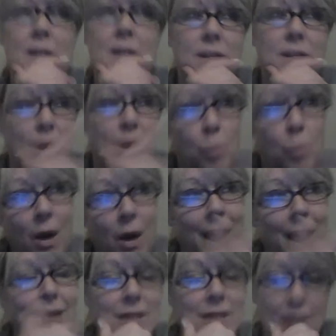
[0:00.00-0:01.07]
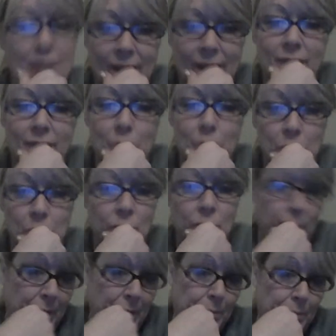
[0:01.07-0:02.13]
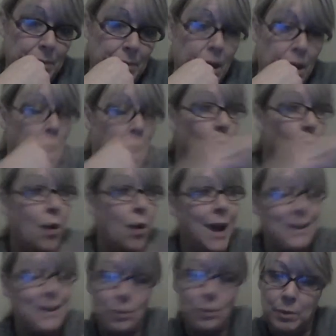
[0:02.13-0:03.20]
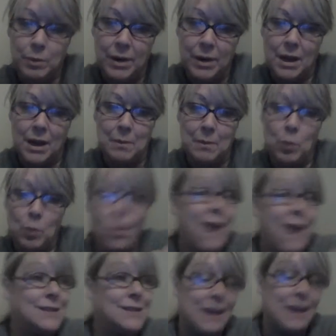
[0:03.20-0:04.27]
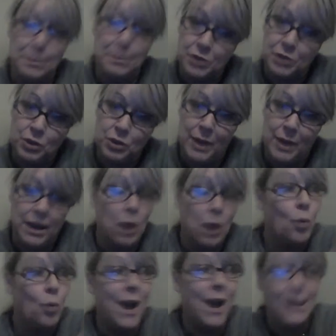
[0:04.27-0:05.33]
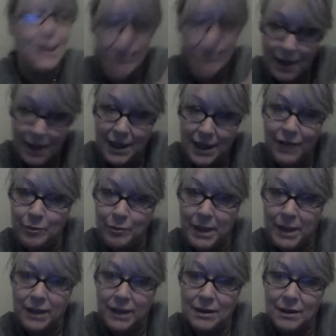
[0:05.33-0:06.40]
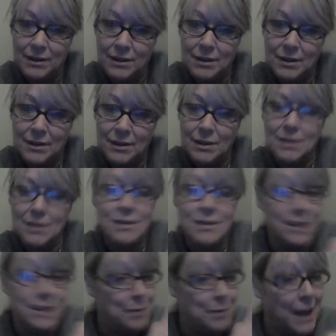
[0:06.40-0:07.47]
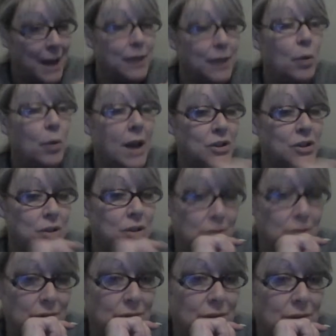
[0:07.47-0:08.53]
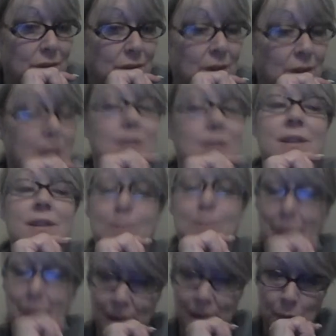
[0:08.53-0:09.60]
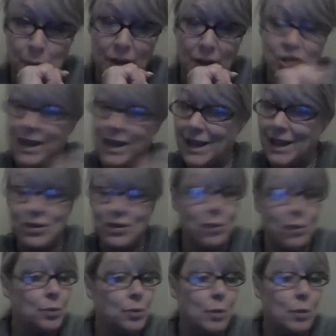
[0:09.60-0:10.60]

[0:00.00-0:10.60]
now why did I get removed from them? Why did we break up? Why did I get pushed away? Why did they leave me? Sit back and watch. Sit back and watch. The answer will